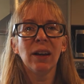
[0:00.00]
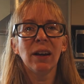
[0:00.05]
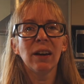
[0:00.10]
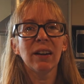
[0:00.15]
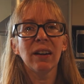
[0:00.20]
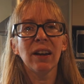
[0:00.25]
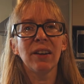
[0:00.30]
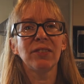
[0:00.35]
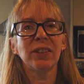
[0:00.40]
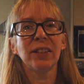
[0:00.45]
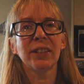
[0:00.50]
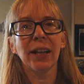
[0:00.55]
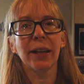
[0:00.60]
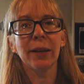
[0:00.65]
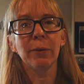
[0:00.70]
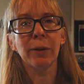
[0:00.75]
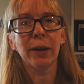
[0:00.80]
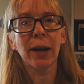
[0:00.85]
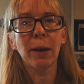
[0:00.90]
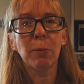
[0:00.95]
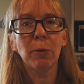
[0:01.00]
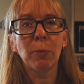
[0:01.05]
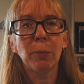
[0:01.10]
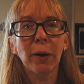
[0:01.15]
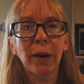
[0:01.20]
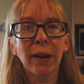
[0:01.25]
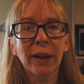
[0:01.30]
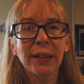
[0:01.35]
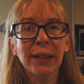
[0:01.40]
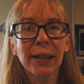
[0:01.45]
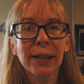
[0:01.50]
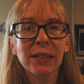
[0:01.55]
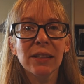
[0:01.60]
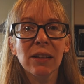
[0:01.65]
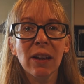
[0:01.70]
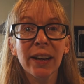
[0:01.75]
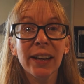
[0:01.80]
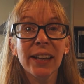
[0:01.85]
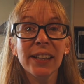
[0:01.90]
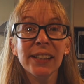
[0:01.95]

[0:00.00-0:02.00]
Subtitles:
I don't have to tell you what apple pie tastes like.